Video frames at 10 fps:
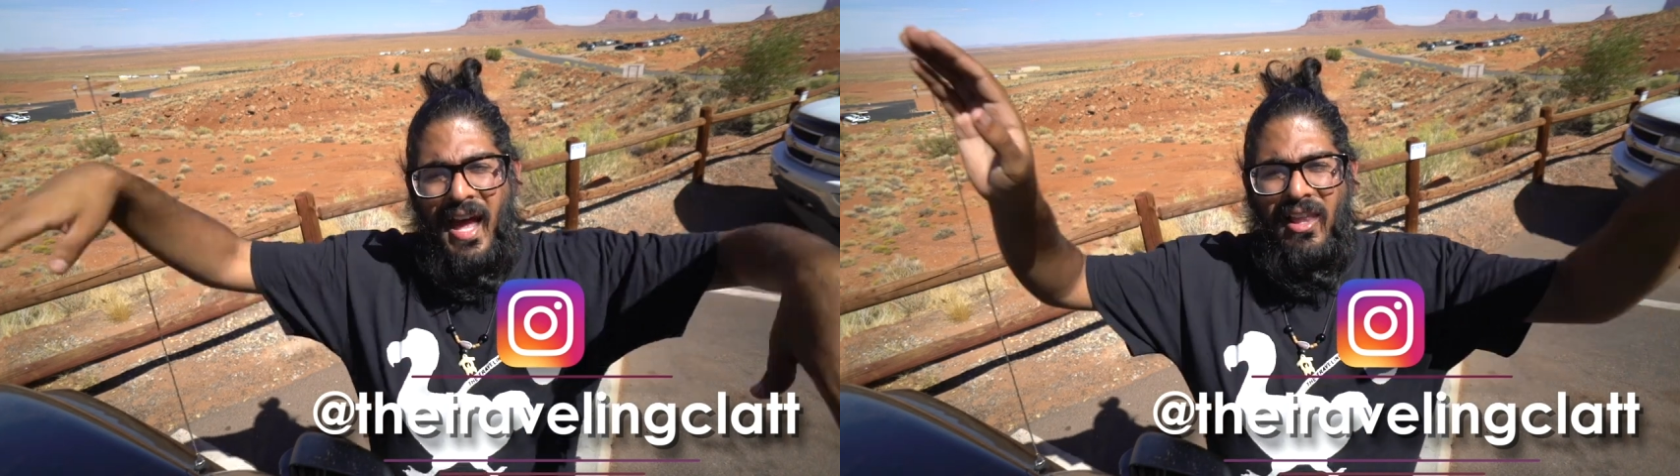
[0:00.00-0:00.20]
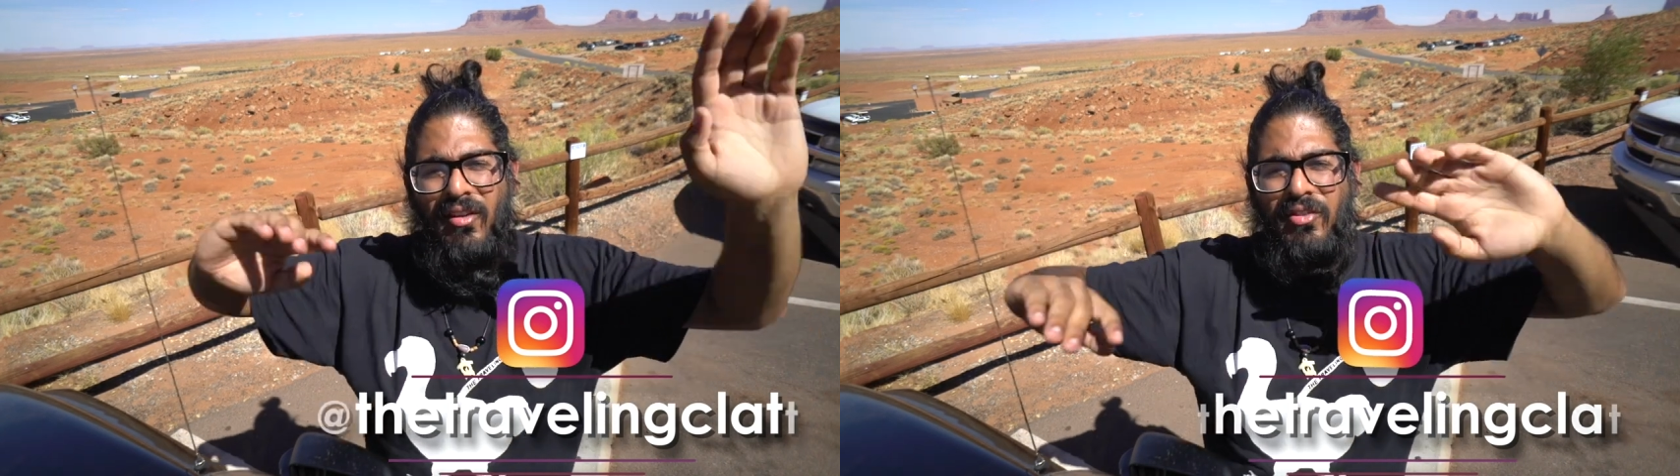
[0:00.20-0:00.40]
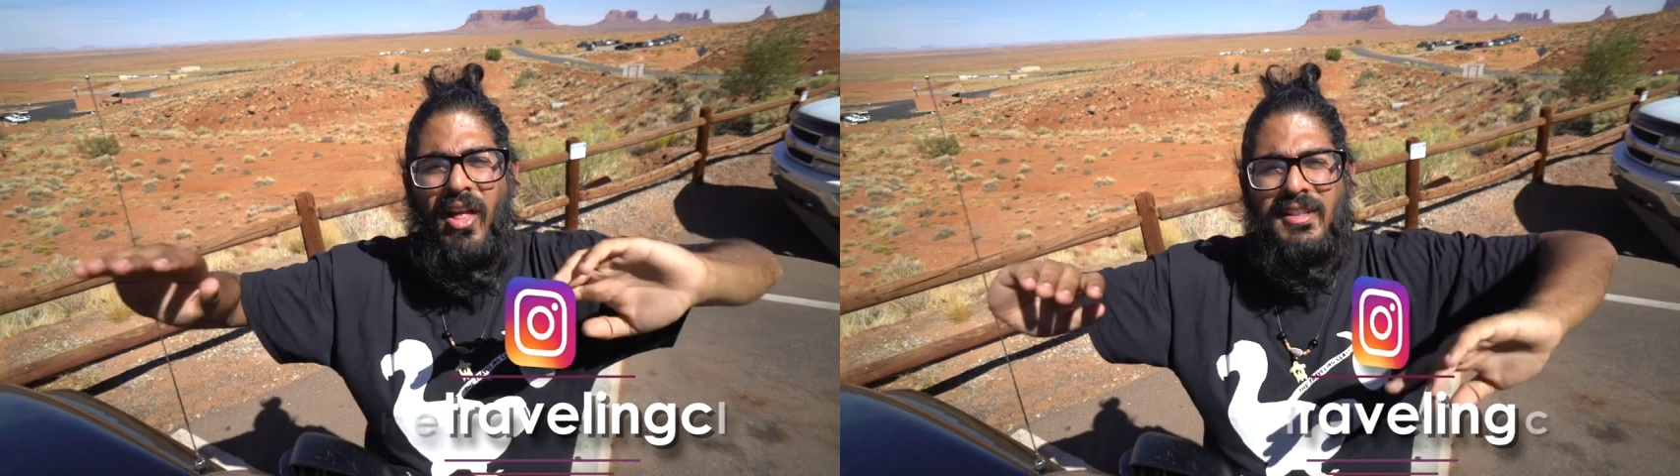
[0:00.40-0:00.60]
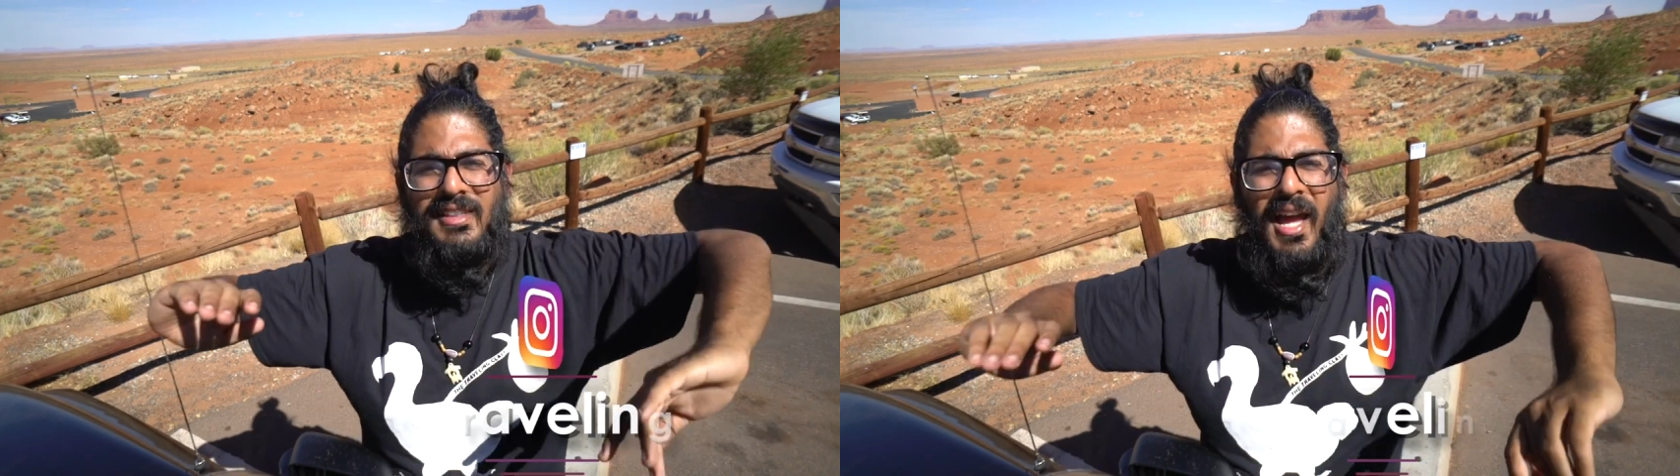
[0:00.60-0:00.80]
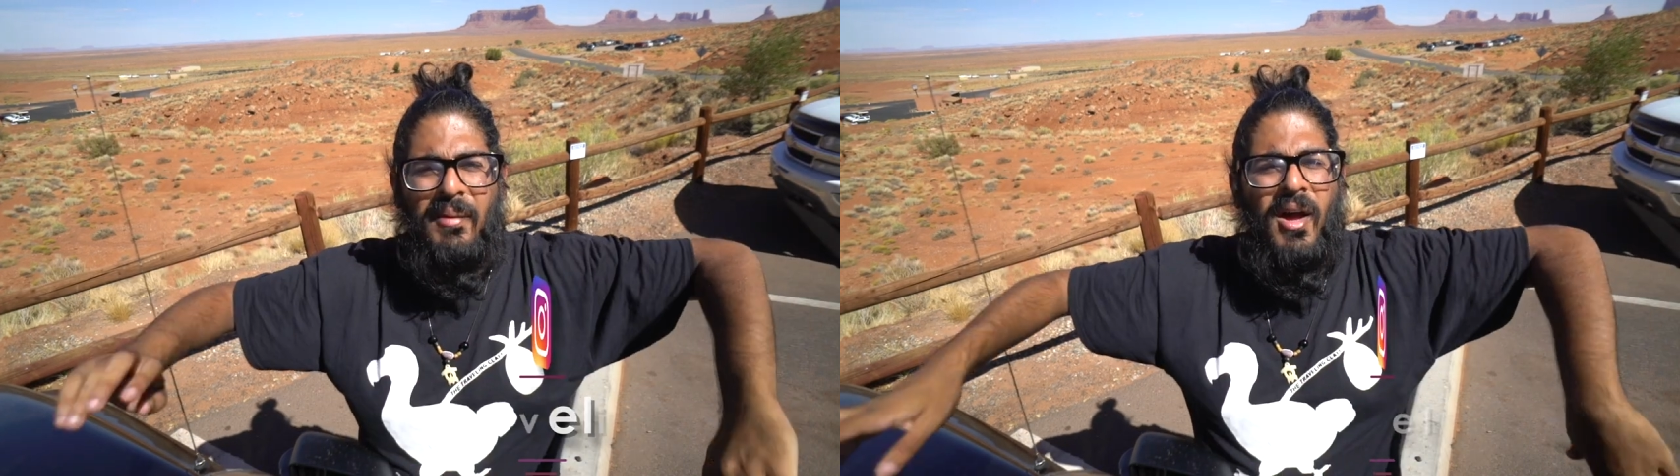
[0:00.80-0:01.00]
I love you long
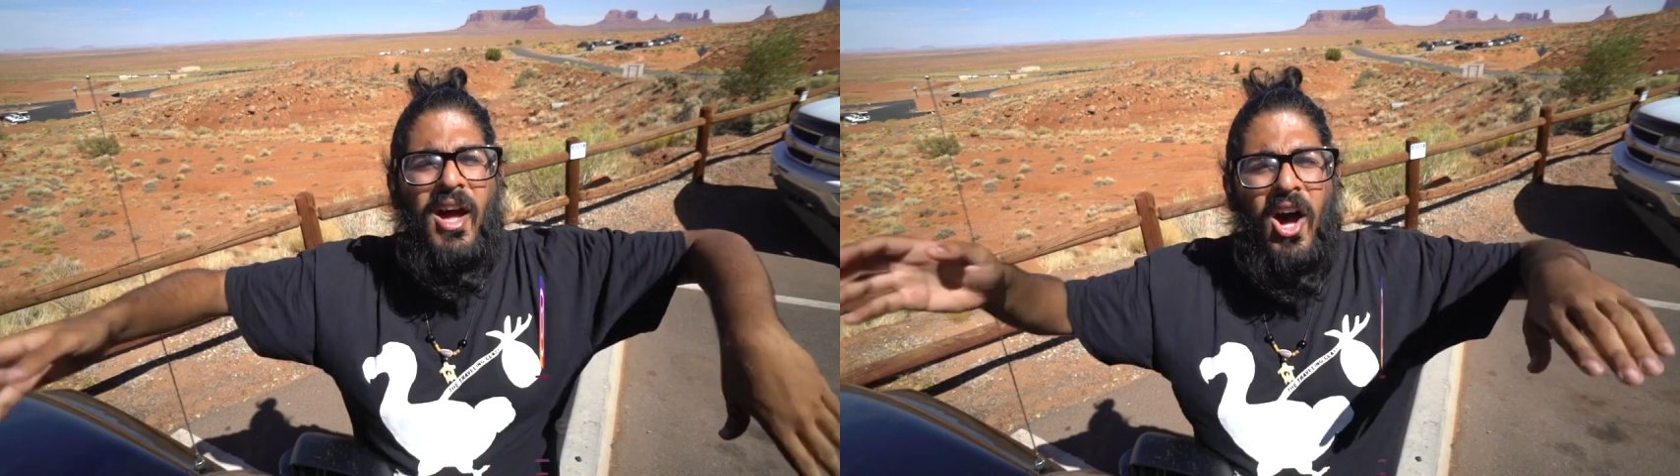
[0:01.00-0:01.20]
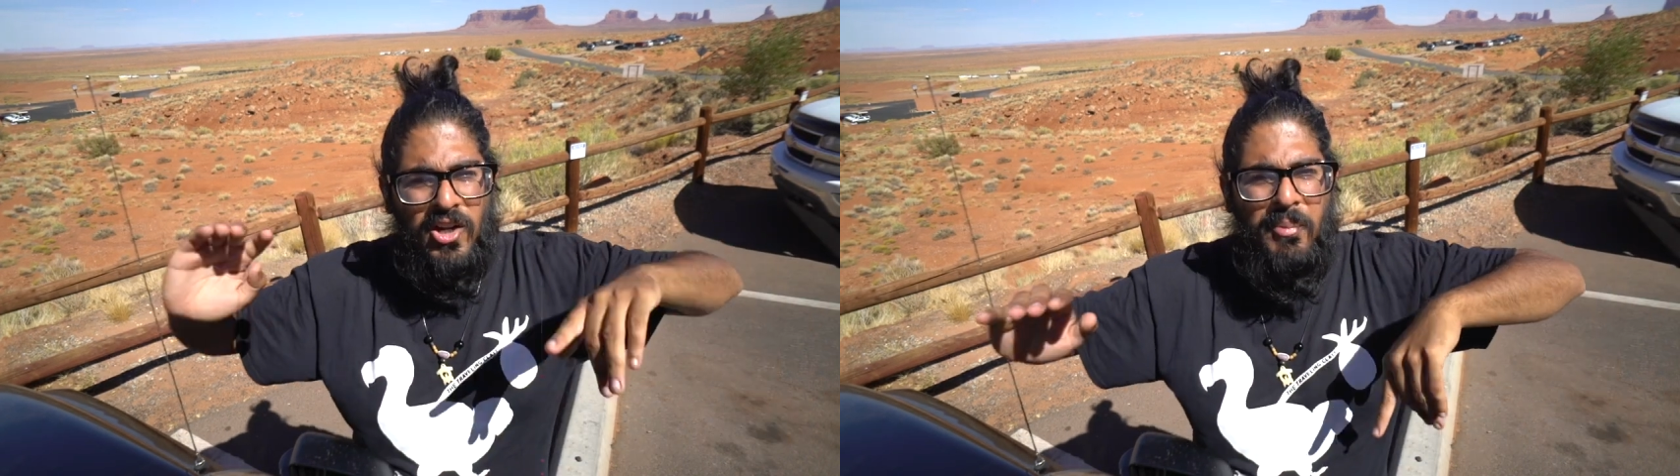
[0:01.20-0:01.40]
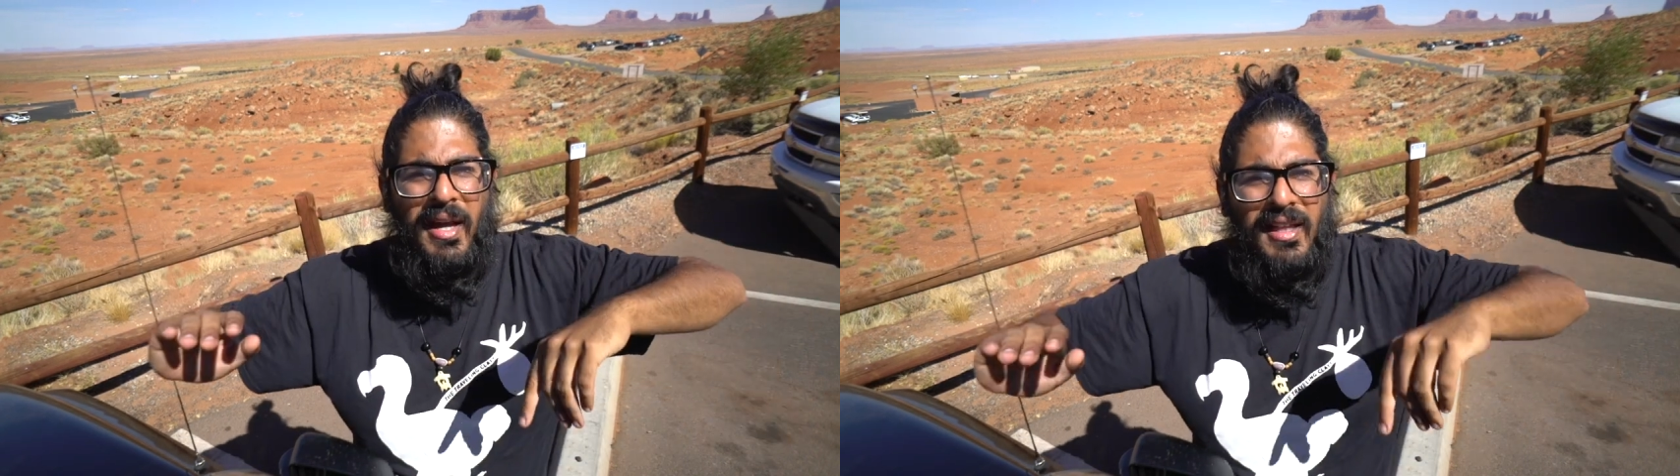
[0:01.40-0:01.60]
time. A goodbye,